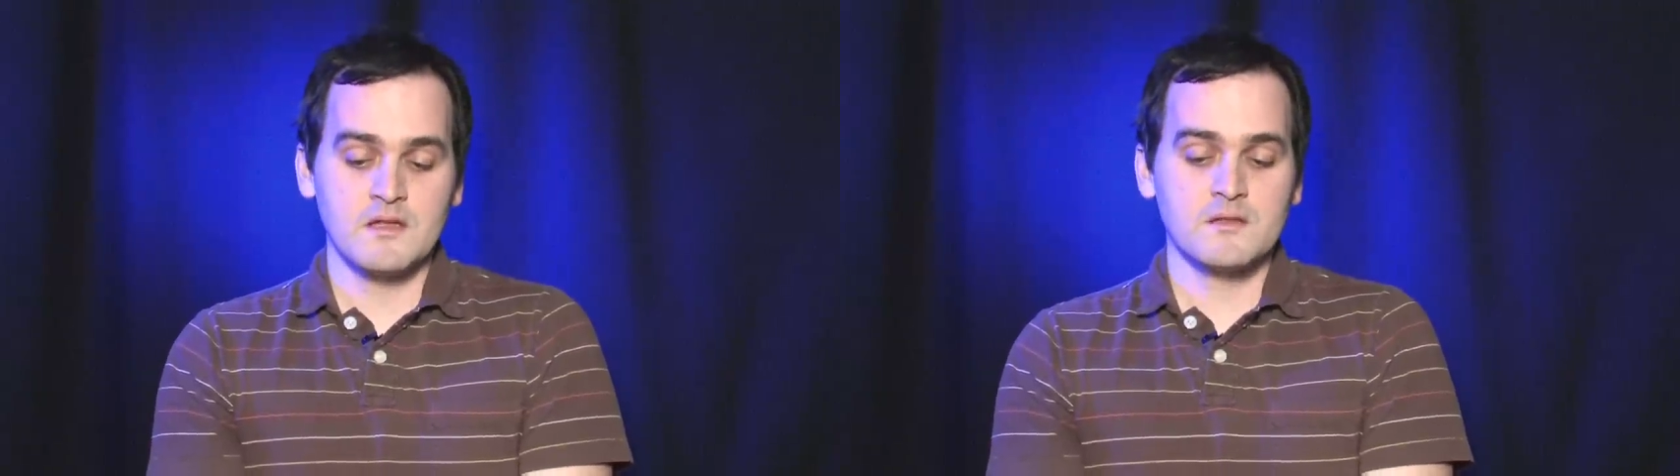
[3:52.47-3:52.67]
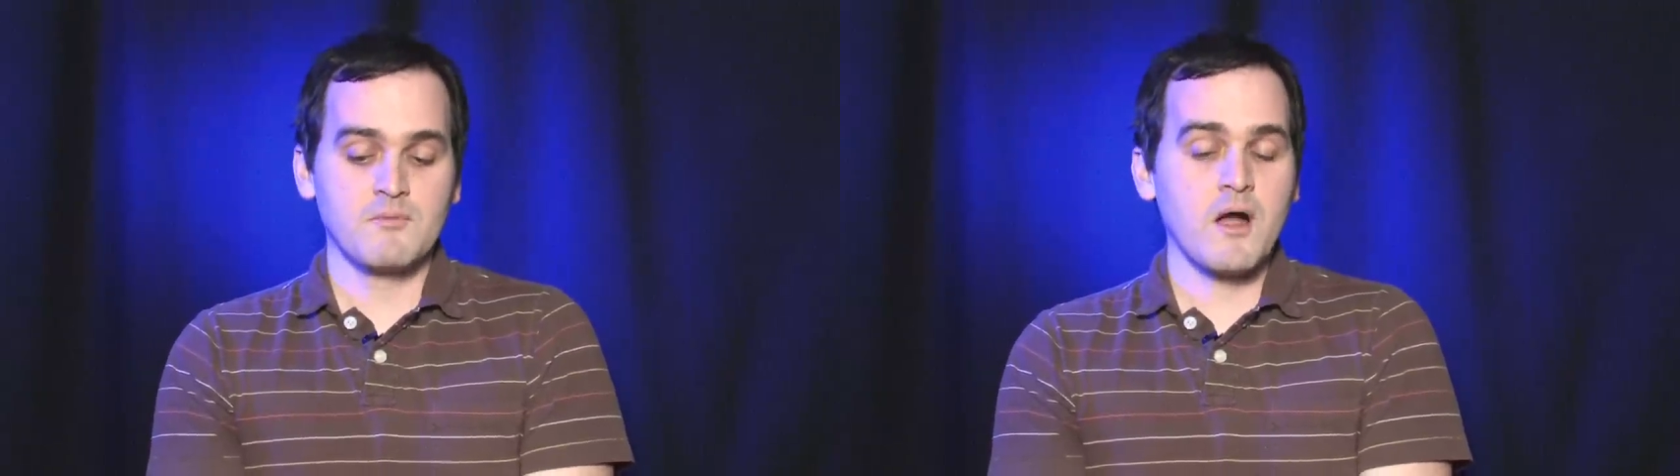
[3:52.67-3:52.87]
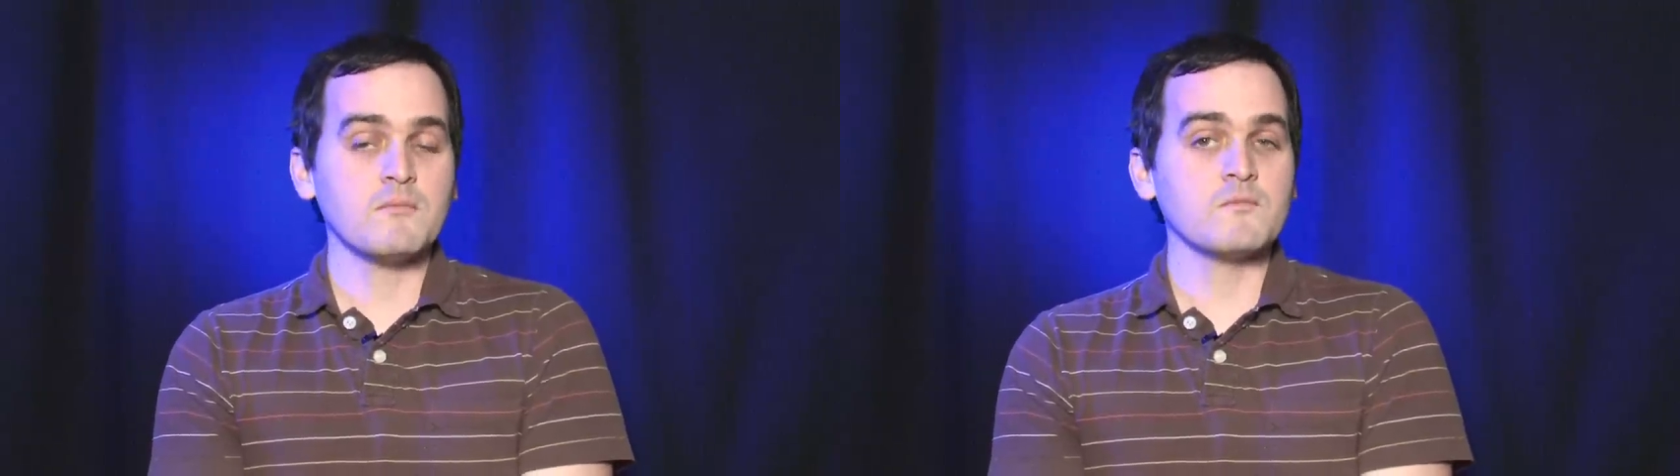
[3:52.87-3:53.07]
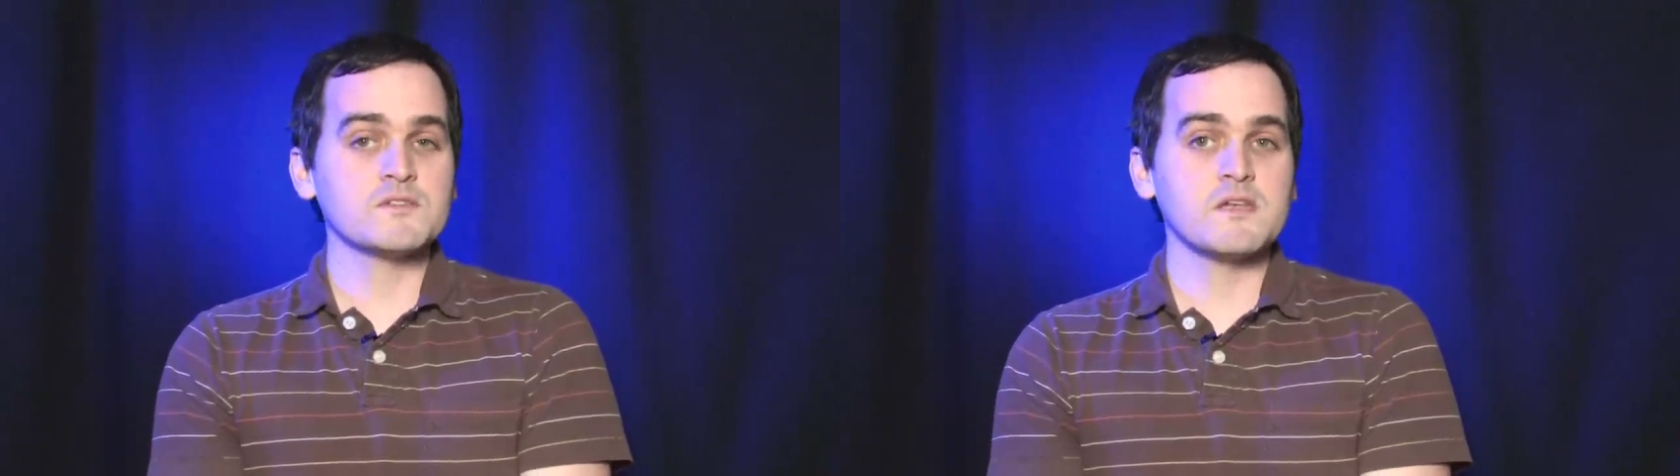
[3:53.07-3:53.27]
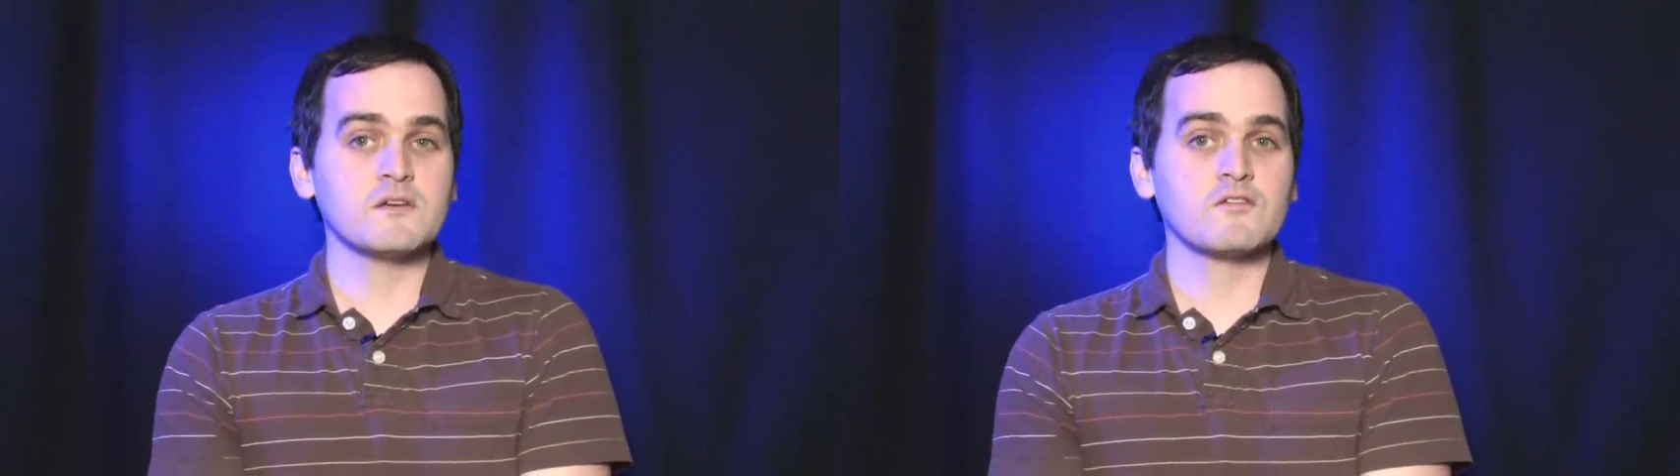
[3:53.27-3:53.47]
The problem
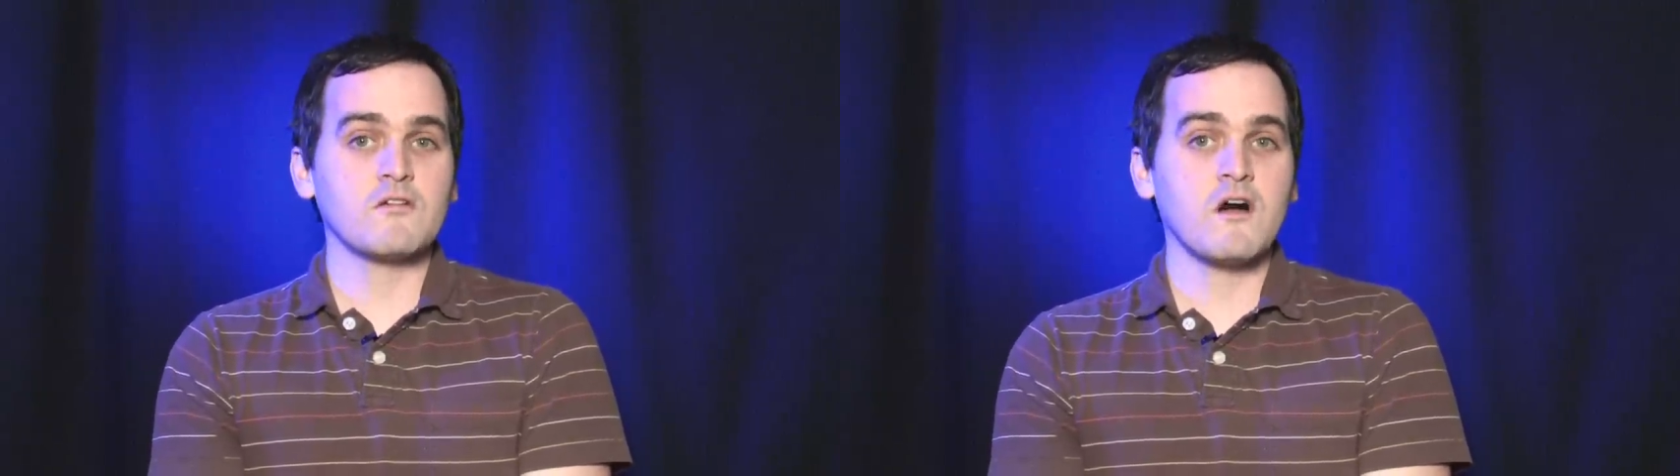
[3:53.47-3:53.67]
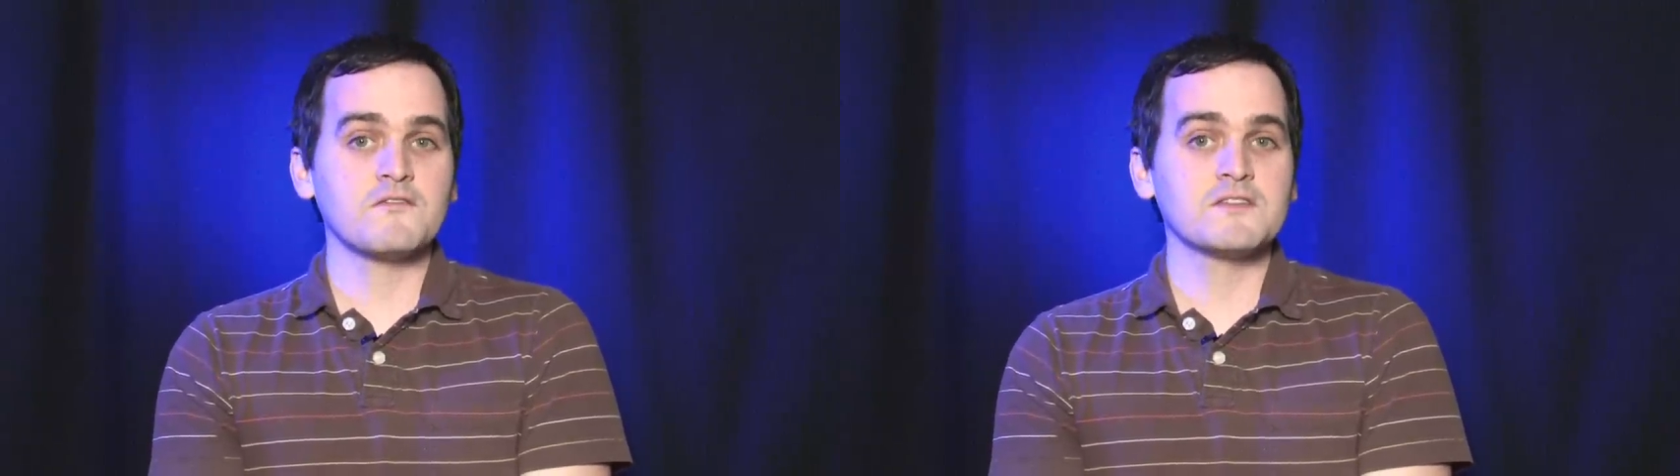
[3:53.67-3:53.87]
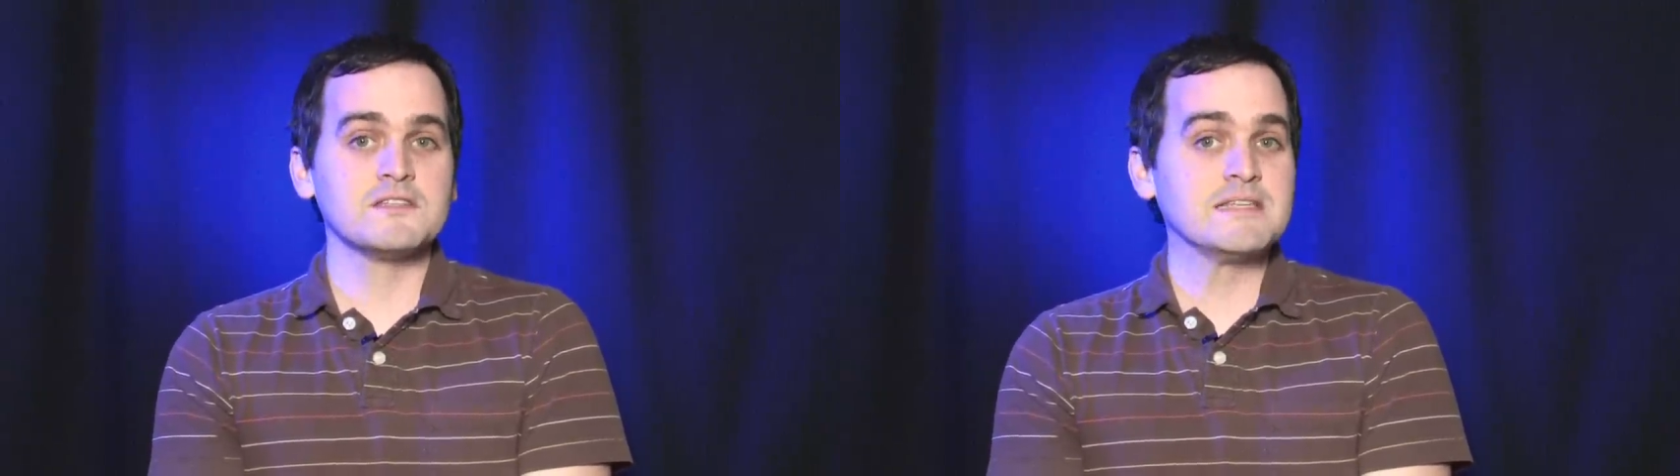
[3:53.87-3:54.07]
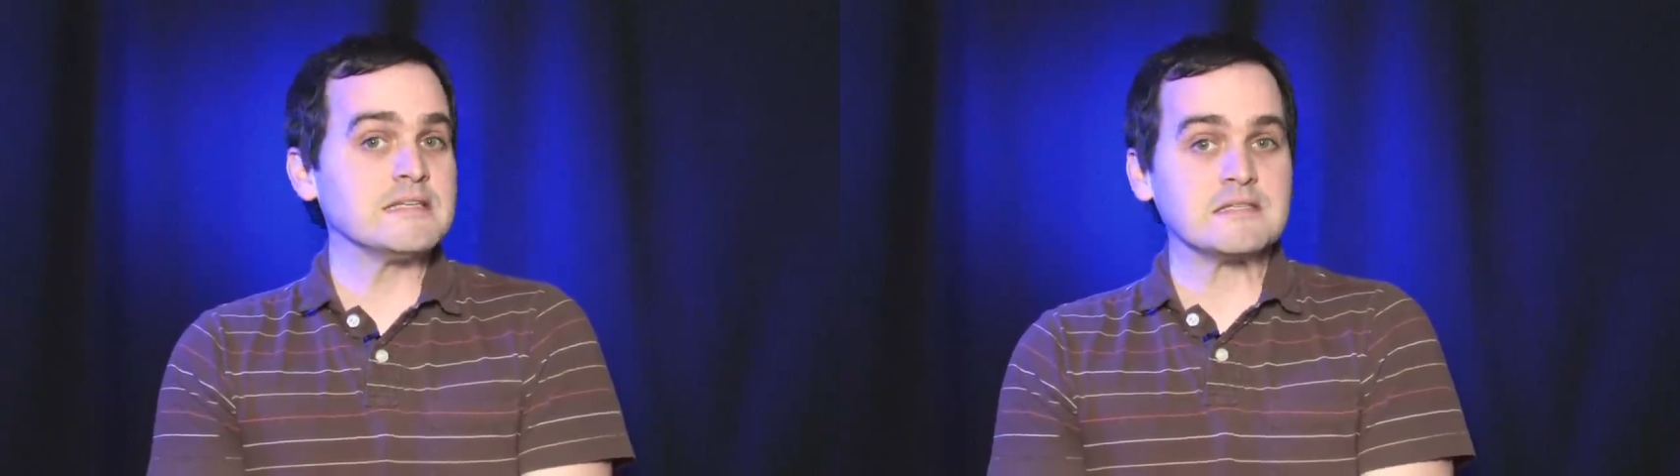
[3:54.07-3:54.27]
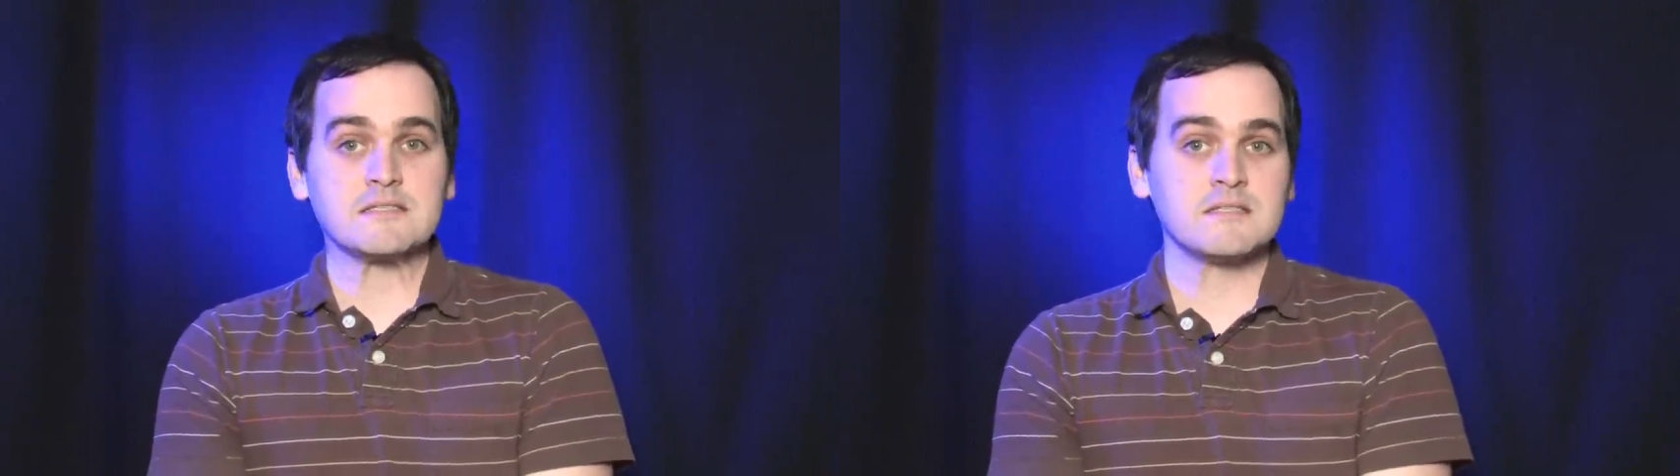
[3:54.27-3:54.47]
was that Kroft
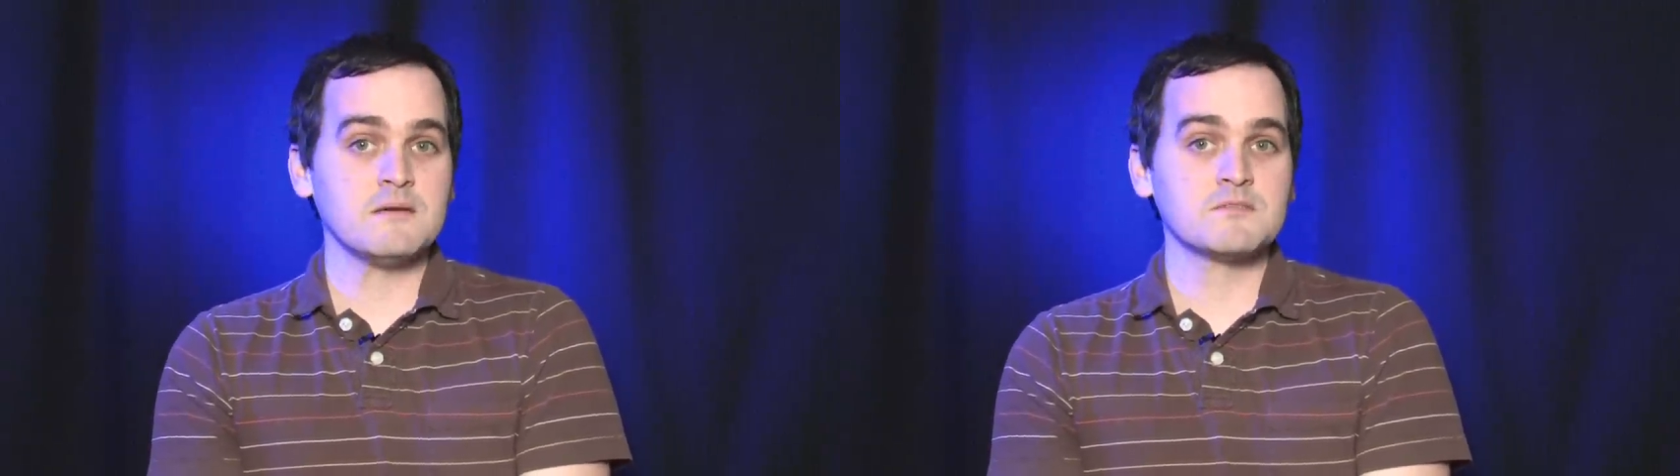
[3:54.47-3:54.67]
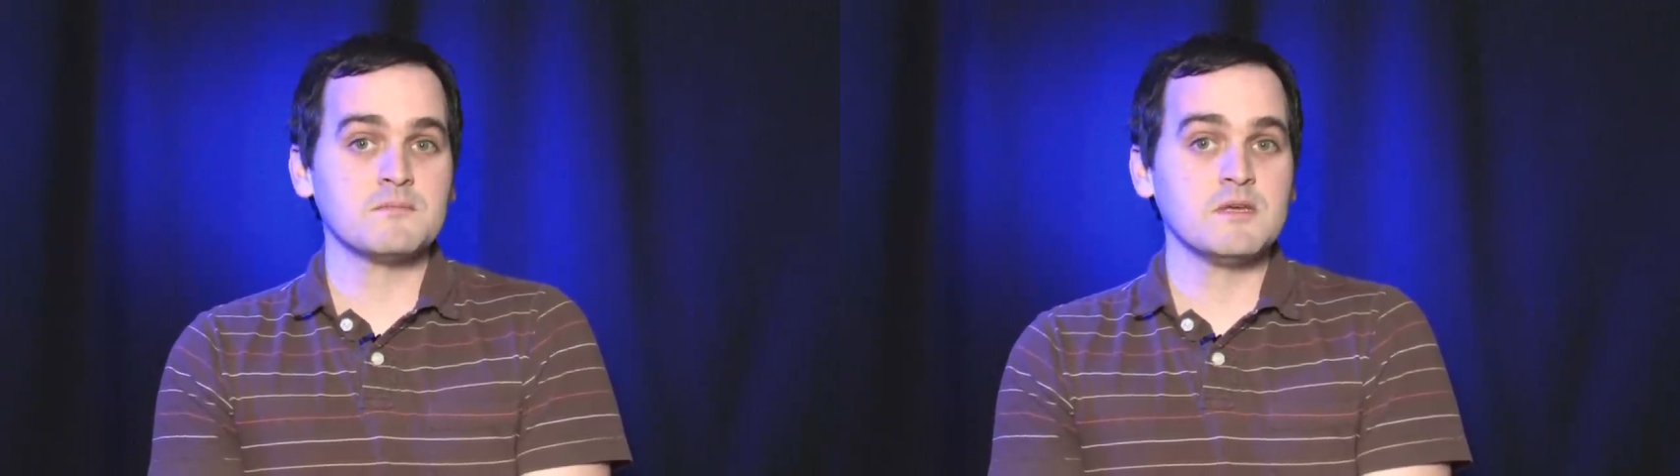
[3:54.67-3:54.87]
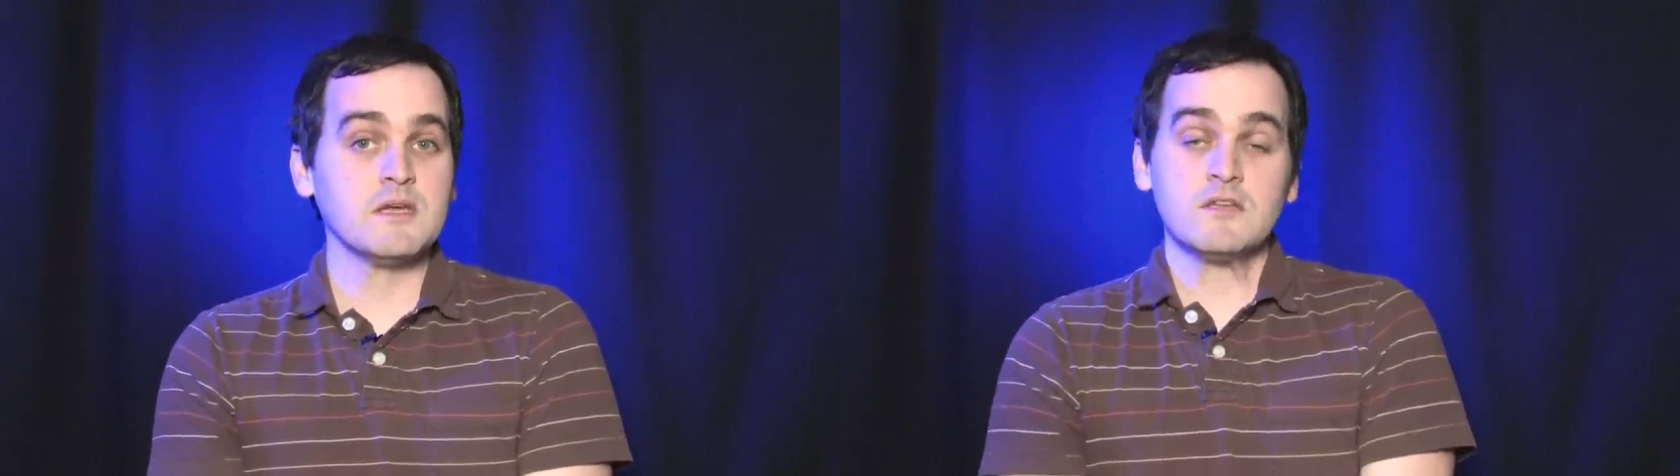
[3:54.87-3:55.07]
didn't seem to be